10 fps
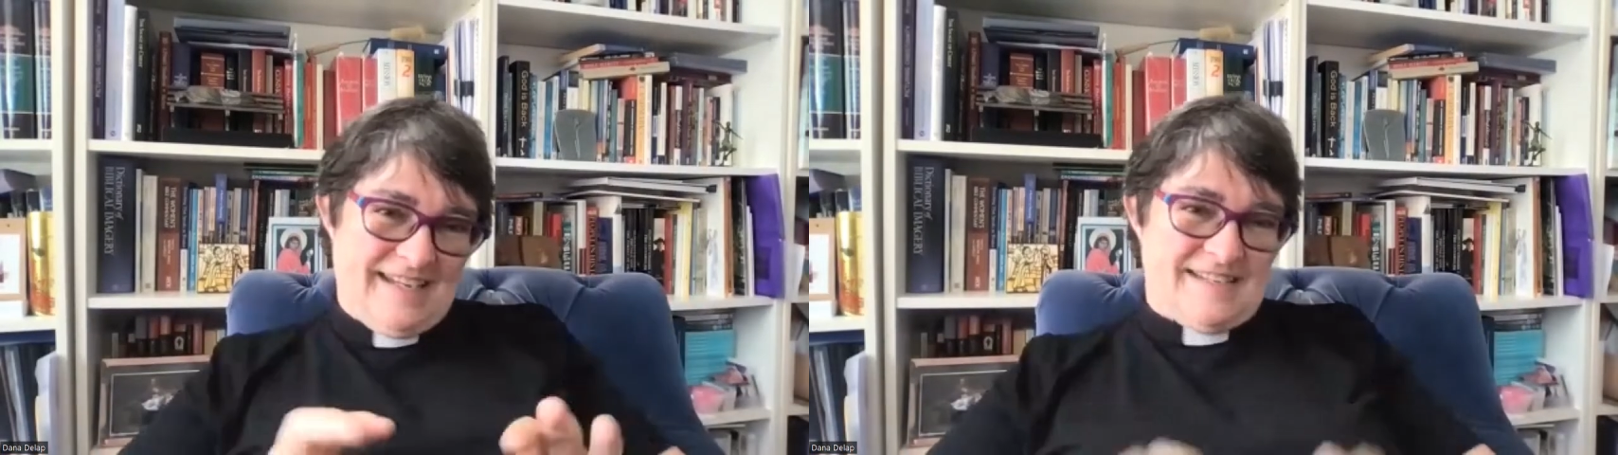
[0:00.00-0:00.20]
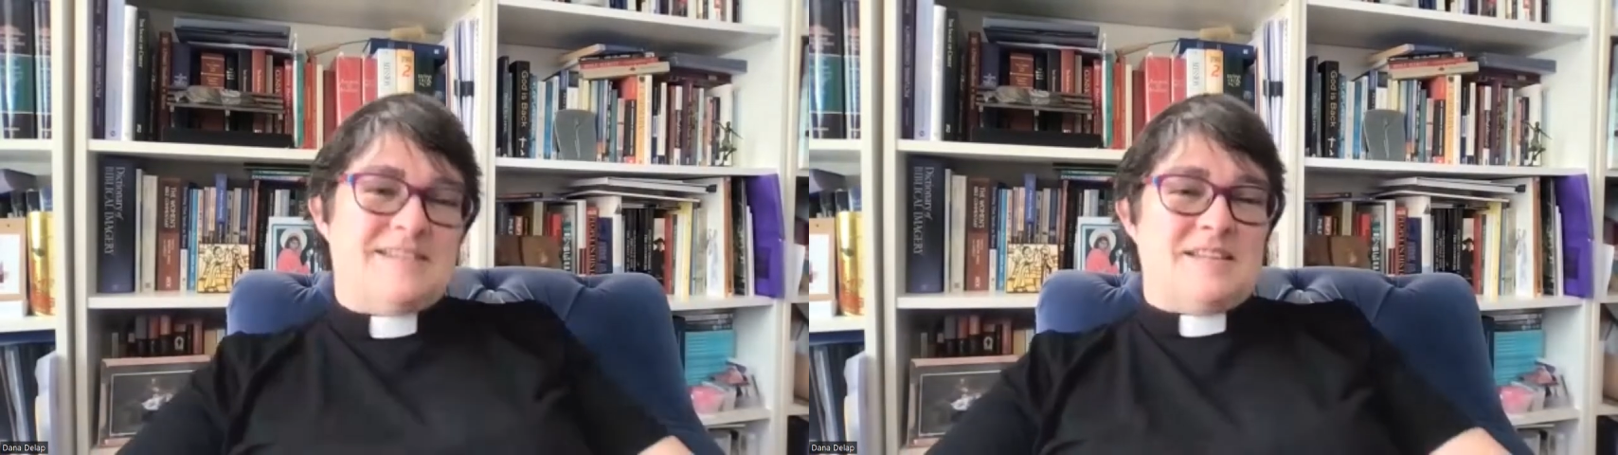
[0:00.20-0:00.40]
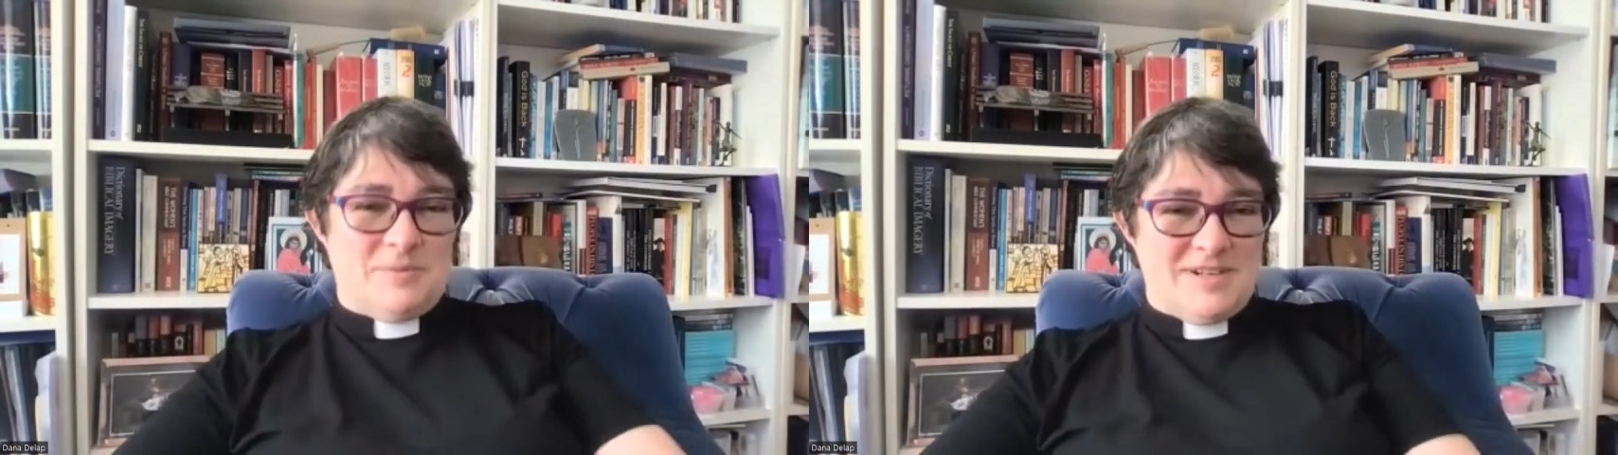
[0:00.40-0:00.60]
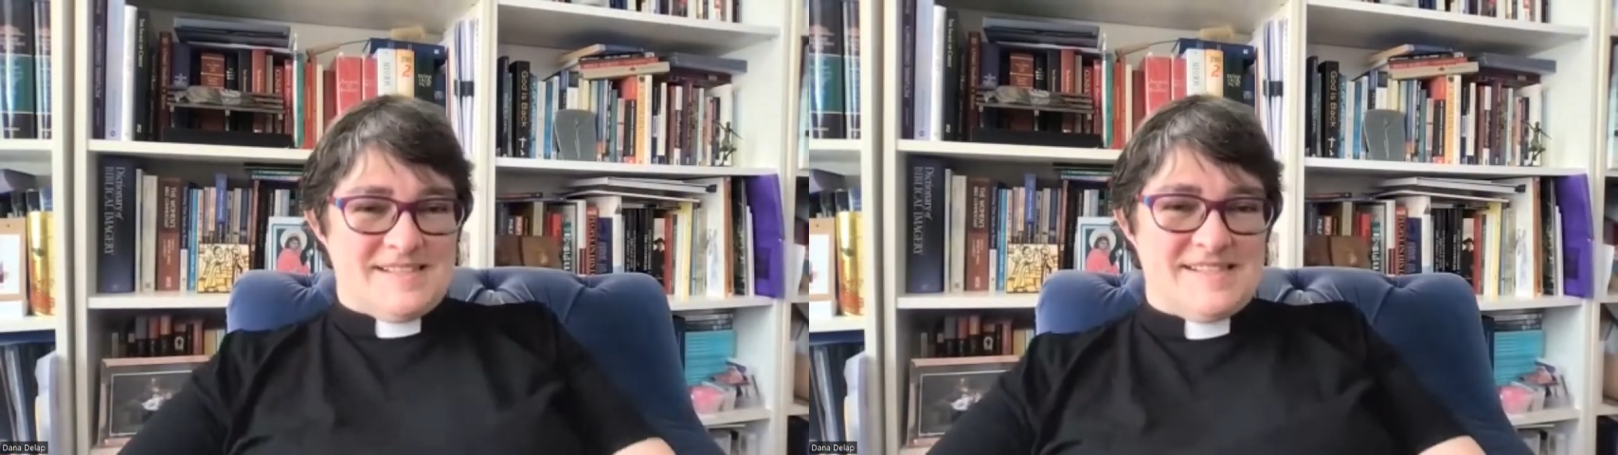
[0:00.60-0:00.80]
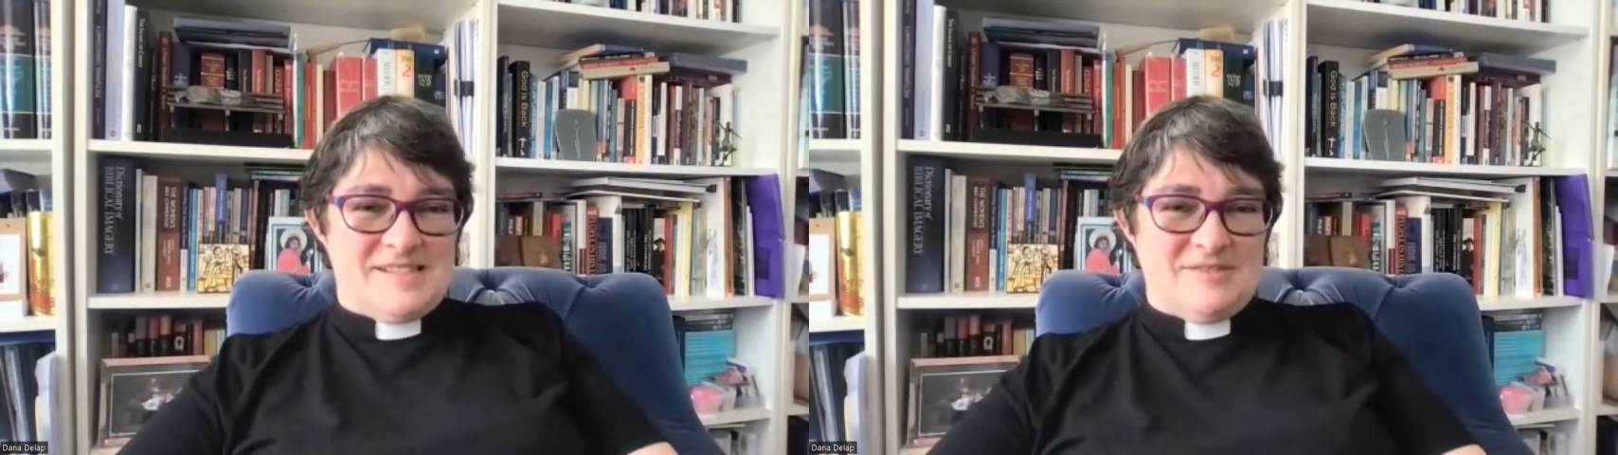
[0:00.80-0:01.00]
into the
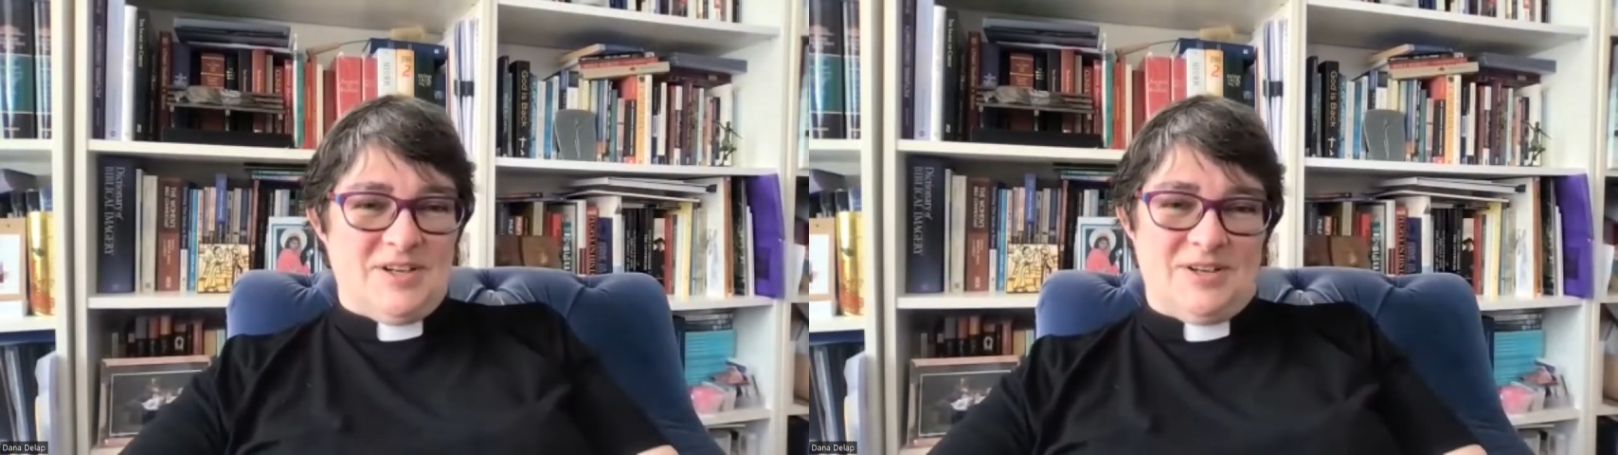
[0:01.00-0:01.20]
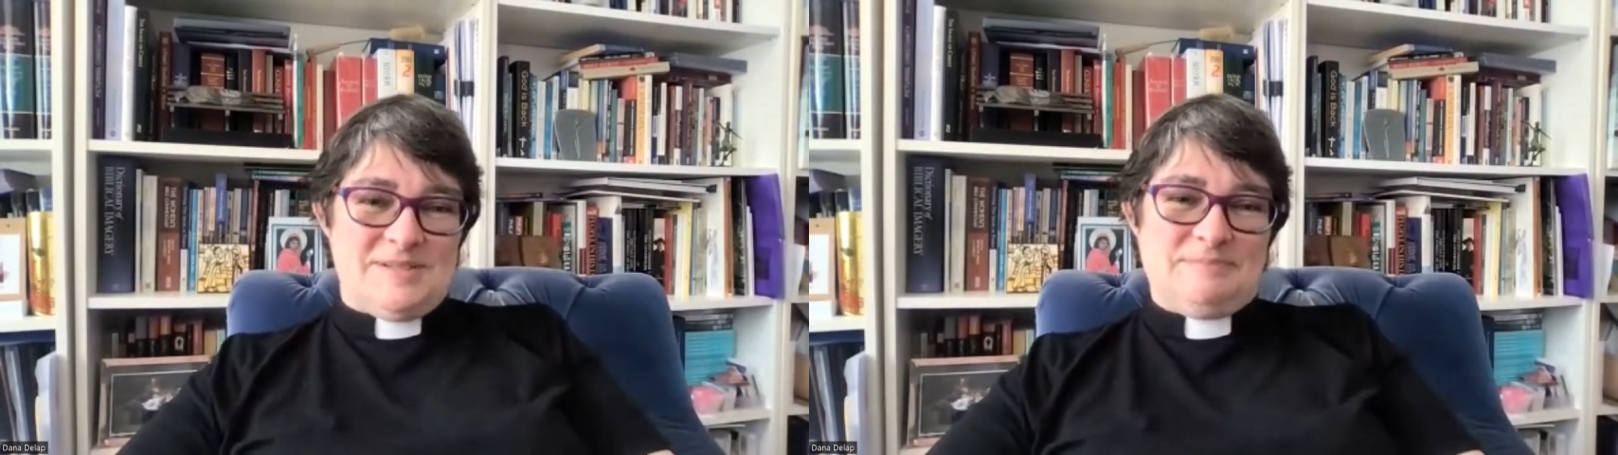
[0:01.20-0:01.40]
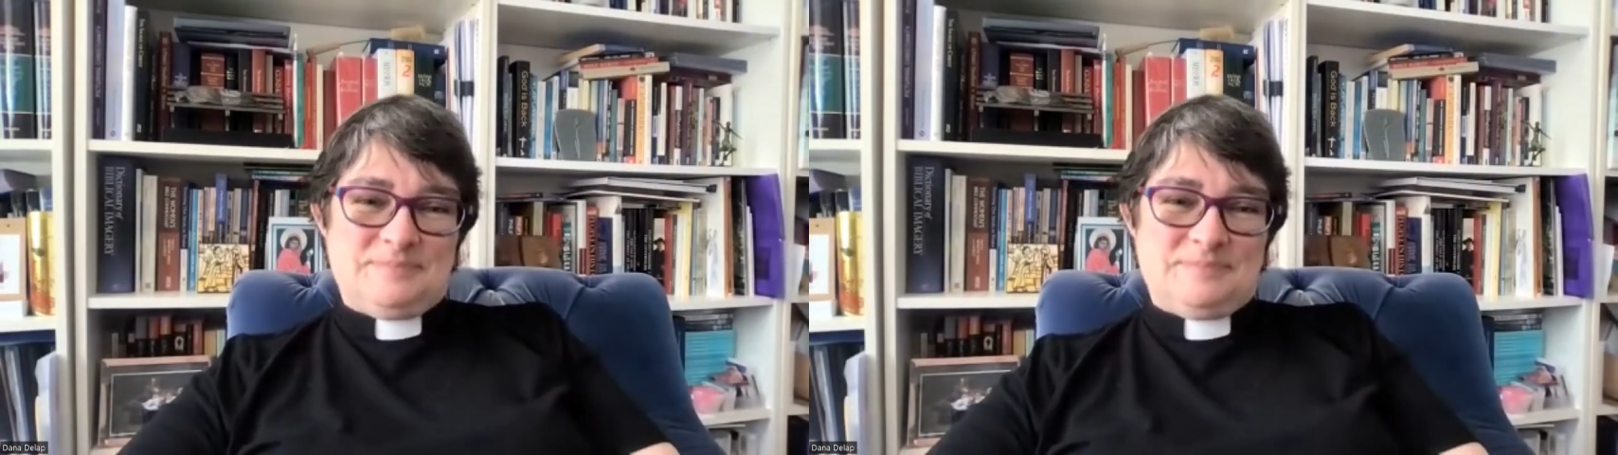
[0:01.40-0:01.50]
presence of God.